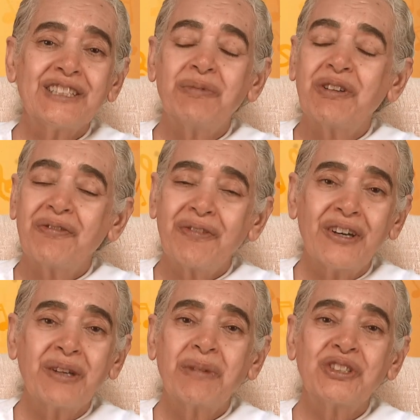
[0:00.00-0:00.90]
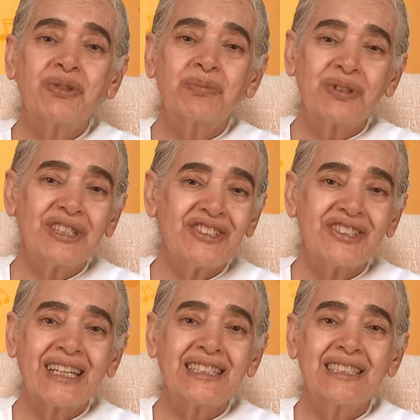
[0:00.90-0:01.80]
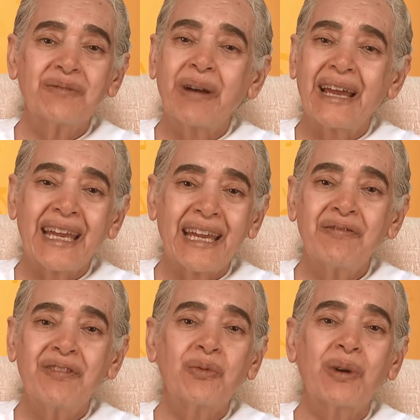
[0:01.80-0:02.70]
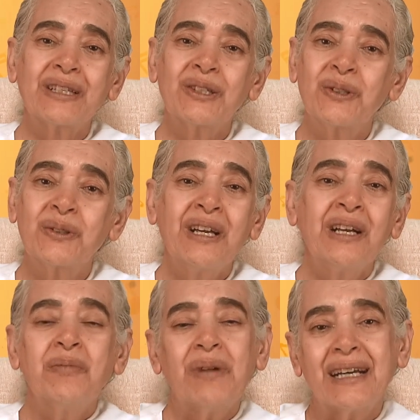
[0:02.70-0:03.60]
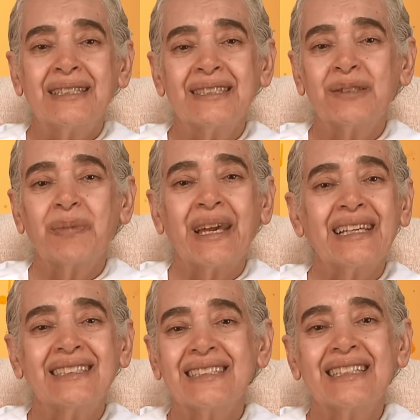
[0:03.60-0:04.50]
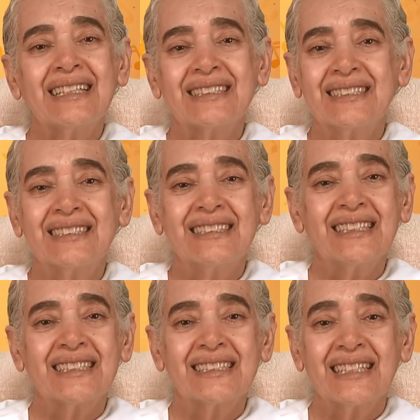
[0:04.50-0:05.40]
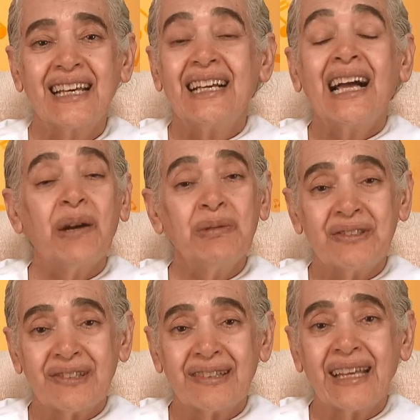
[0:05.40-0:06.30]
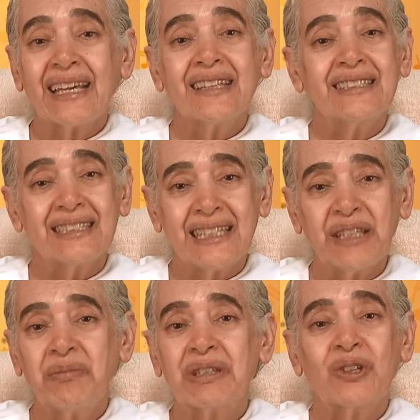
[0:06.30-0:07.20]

to be very much appreciated by everyone who participates and listens to this. I want to thank the team at